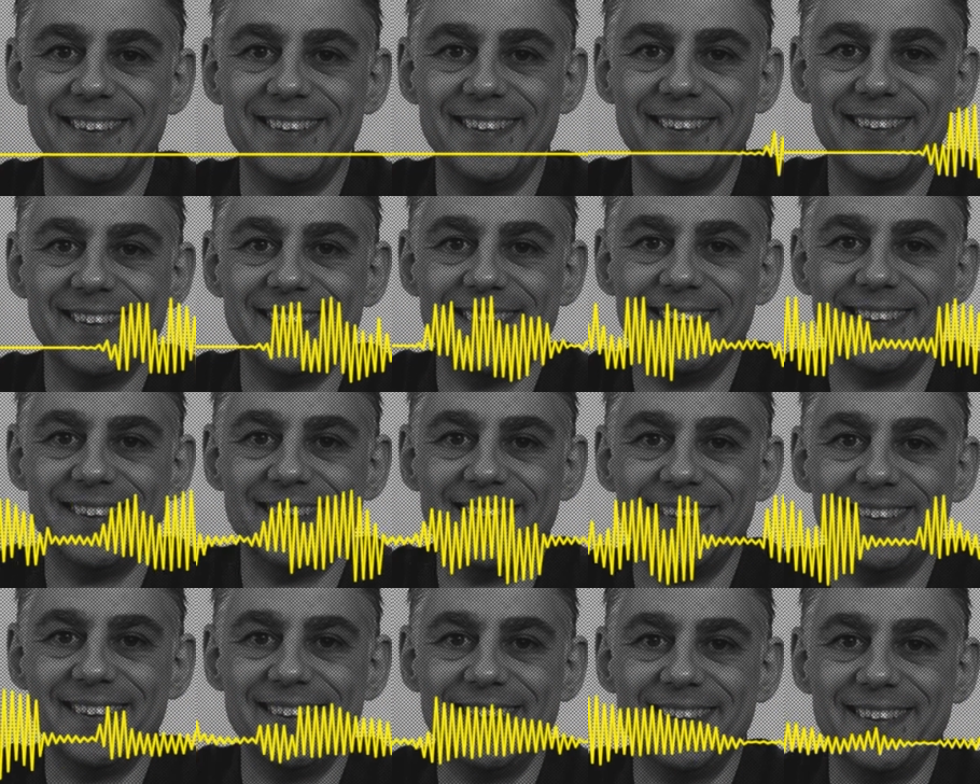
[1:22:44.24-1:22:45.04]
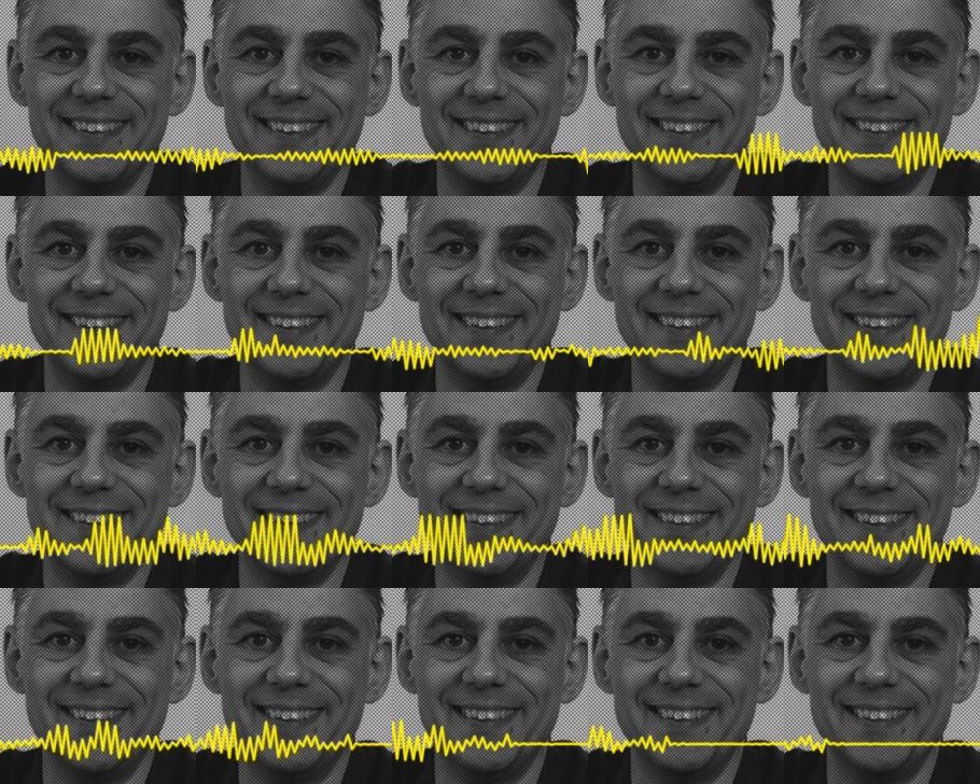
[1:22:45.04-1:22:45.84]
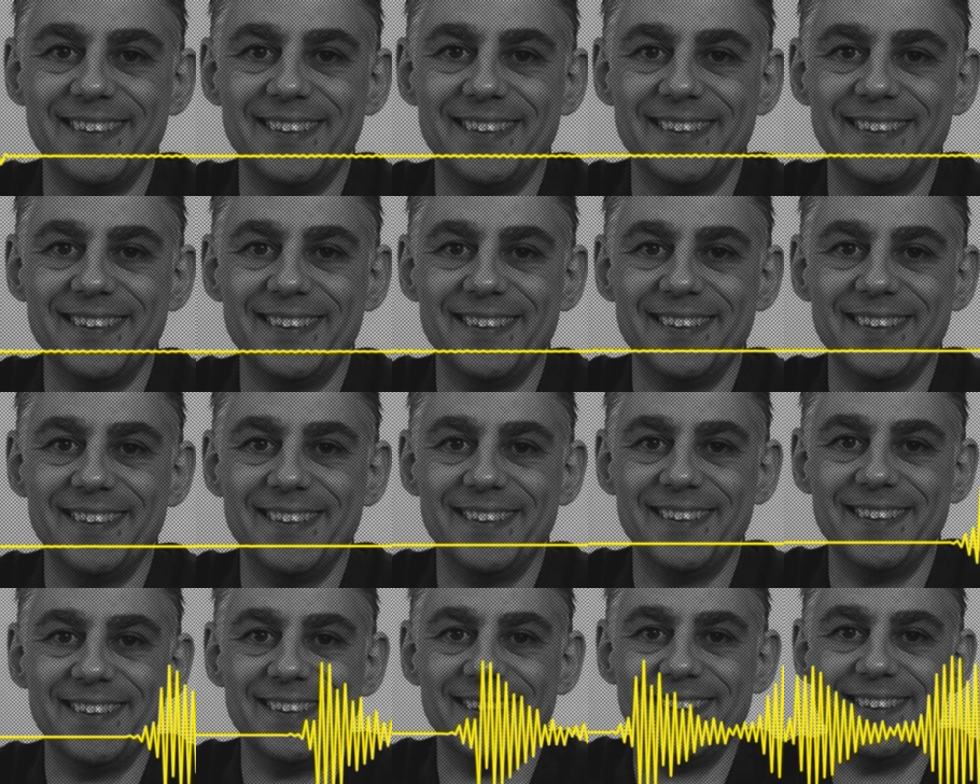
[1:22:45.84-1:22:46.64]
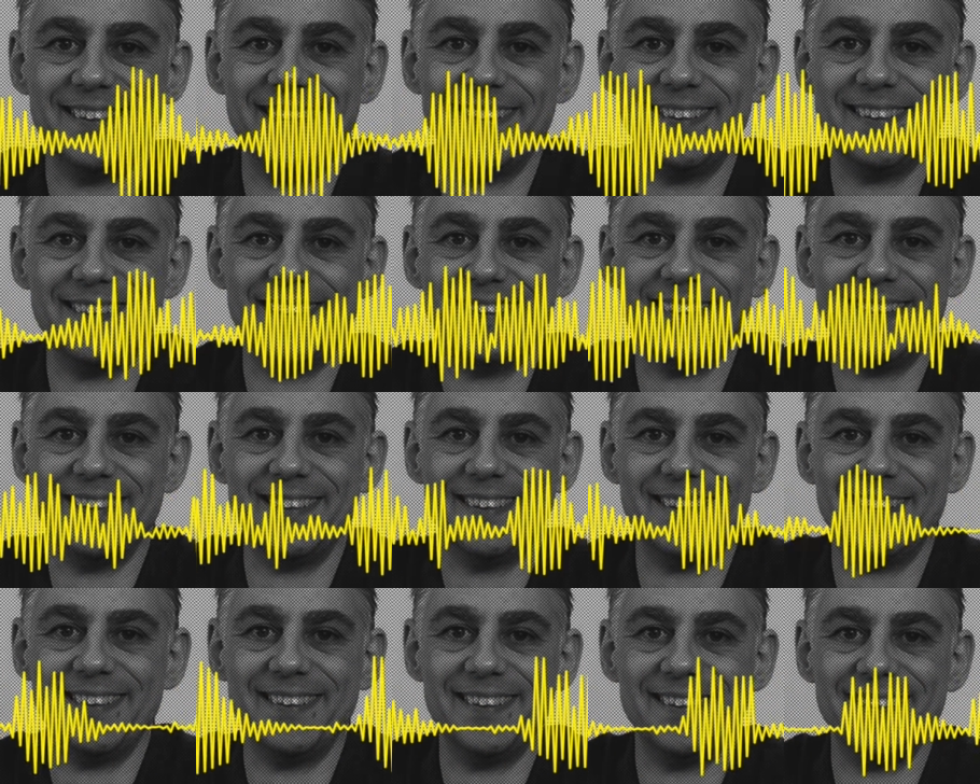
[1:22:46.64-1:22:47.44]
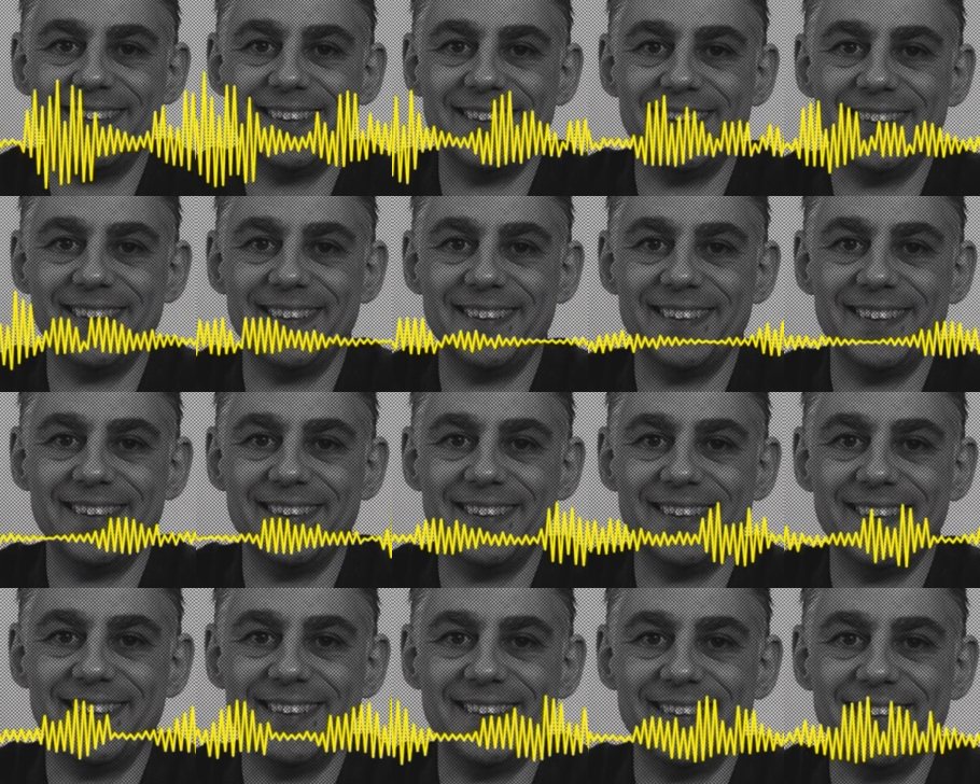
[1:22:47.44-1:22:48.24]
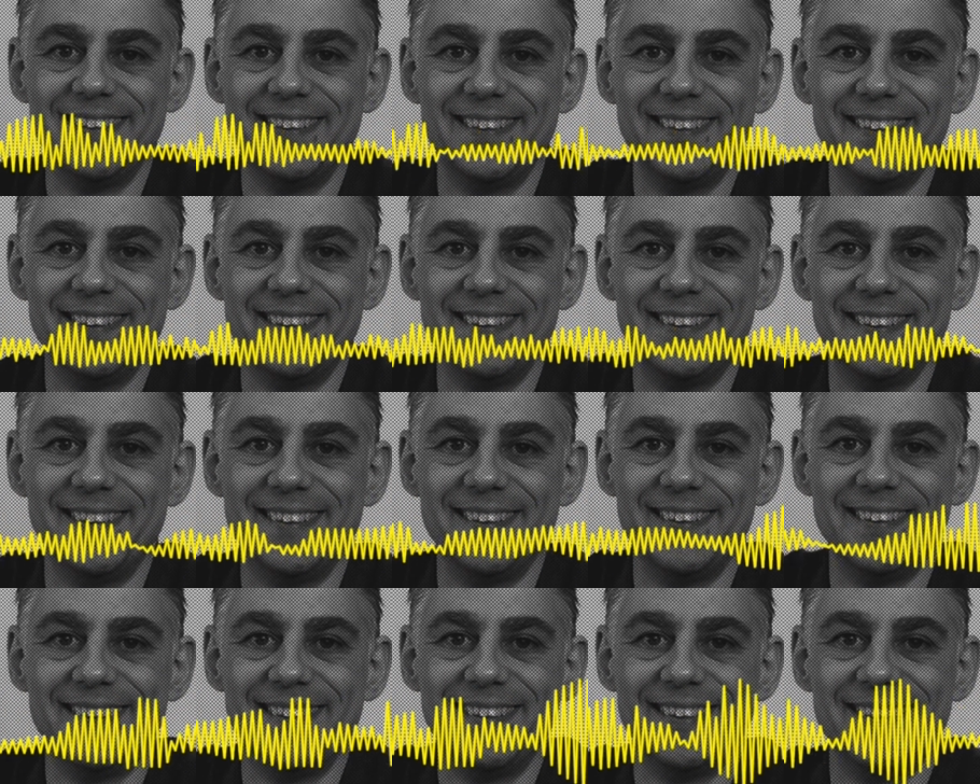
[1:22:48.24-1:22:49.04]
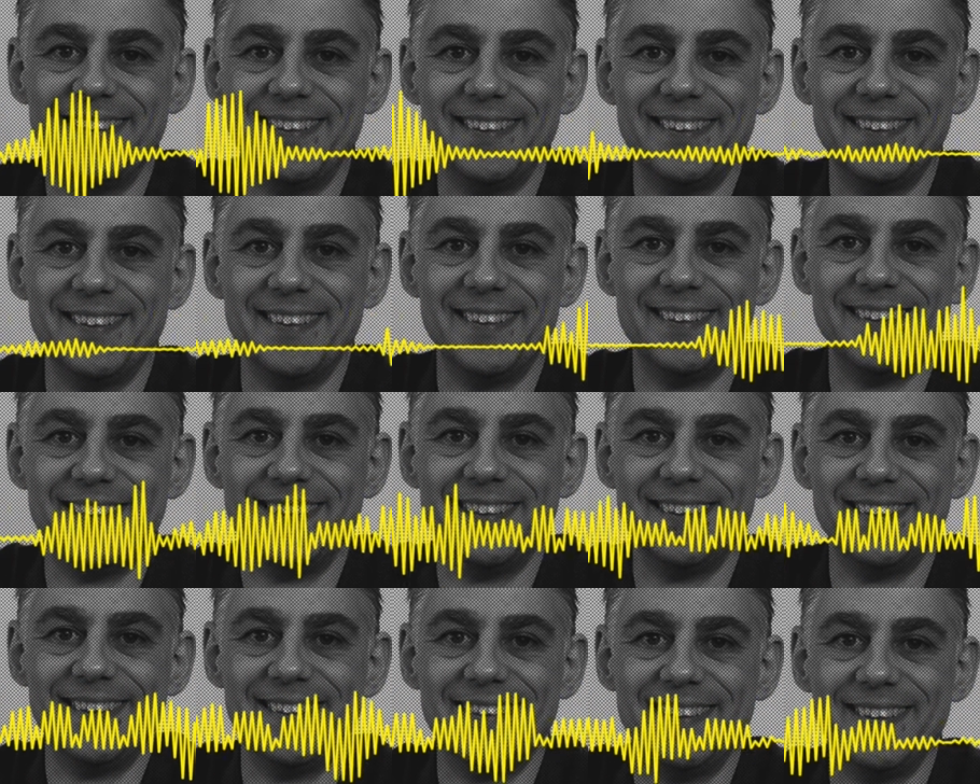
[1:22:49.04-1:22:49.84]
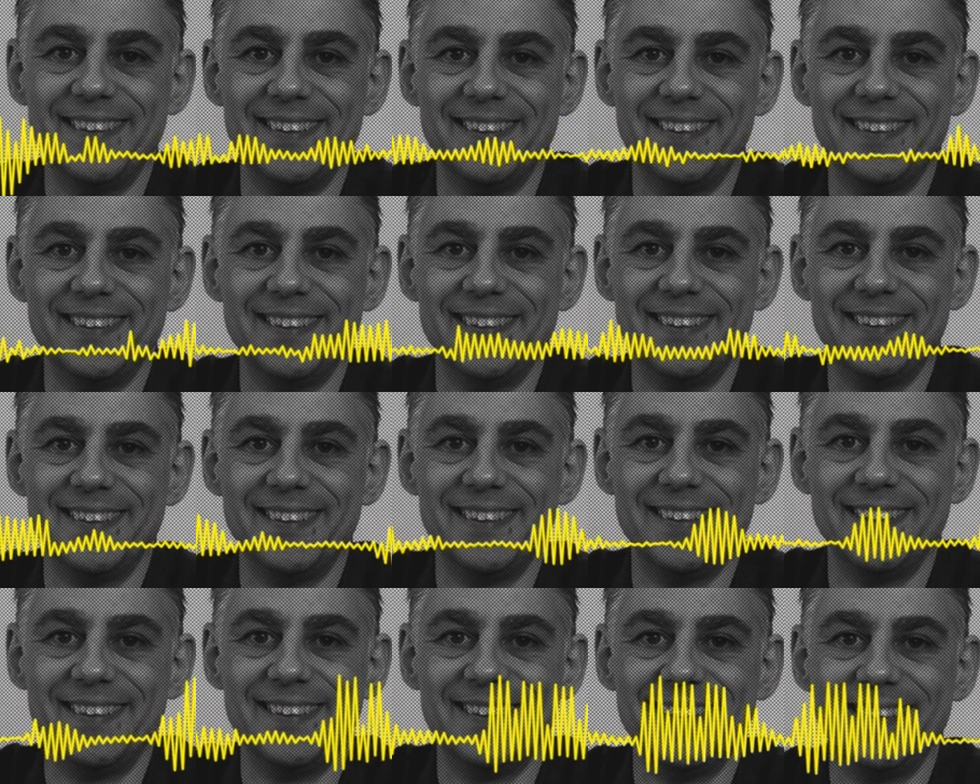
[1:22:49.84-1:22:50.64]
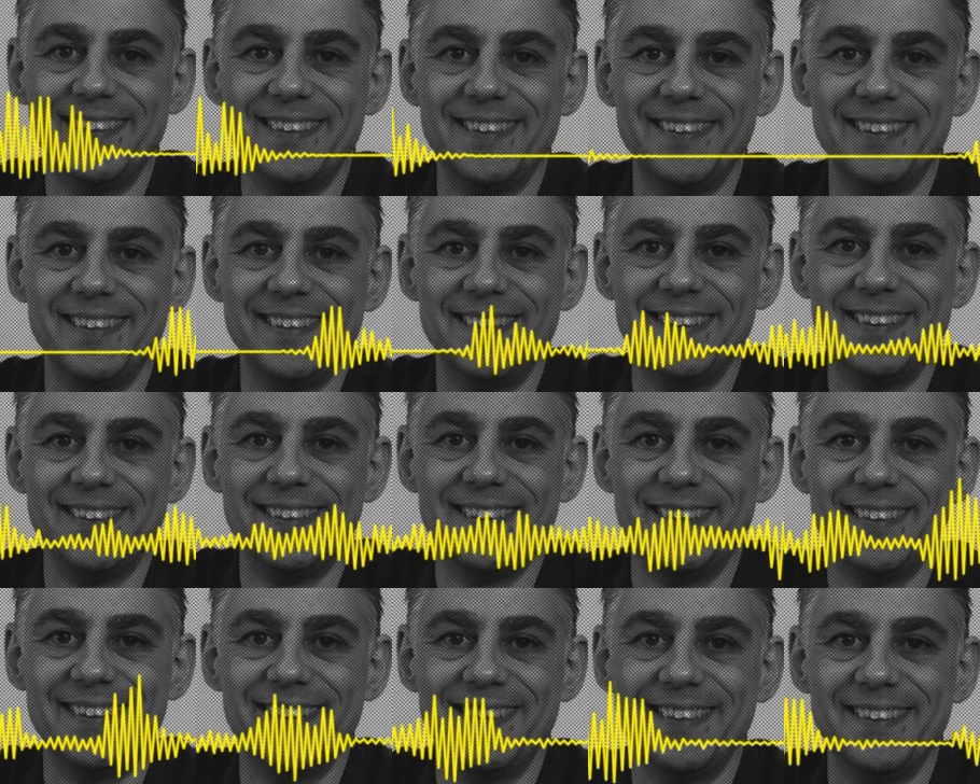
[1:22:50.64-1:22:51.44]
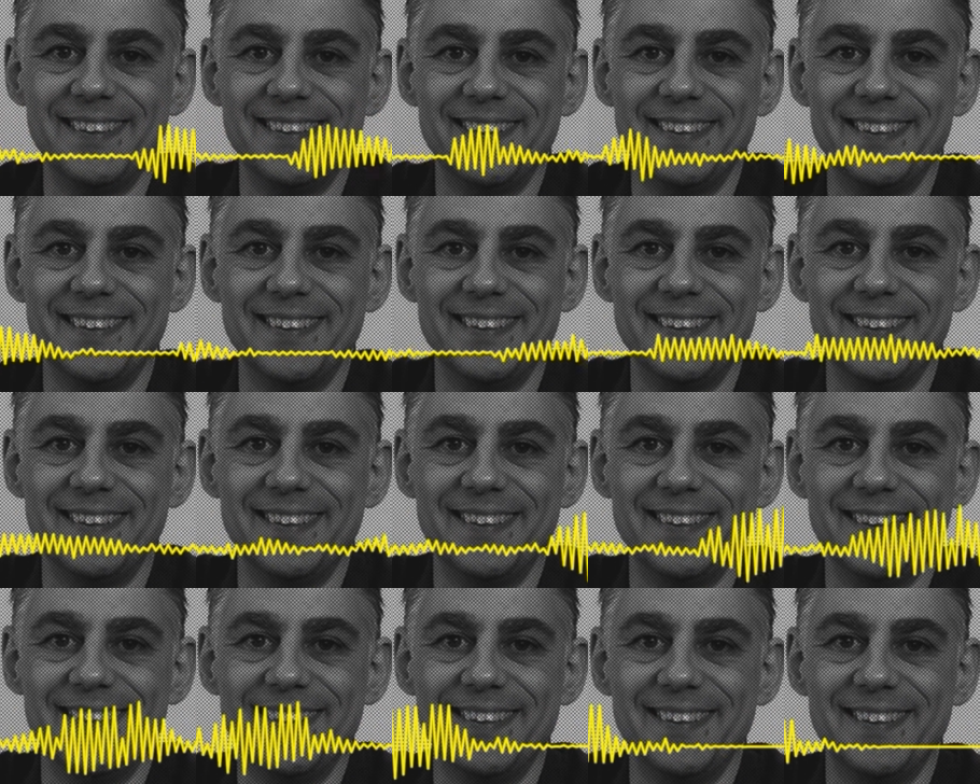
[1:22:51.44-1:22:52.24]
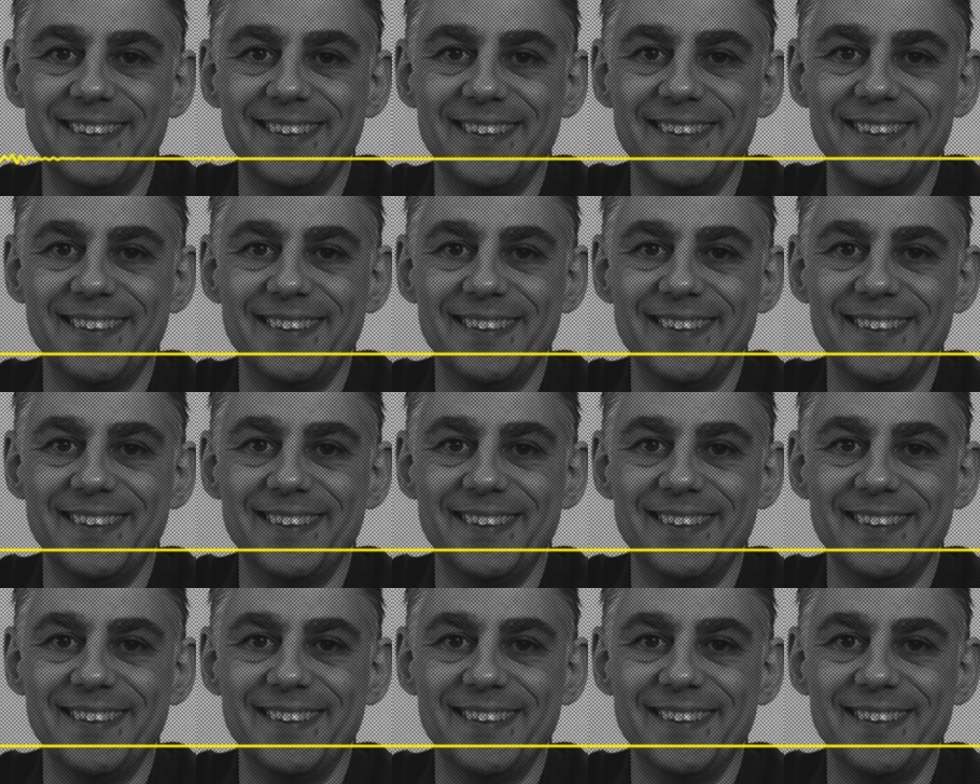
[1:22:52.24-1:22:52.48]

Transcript: half hour's discussion about that. But it's one of the big problems that I see in rulebooks, even ones that come out. But that is a red flag for me. Now,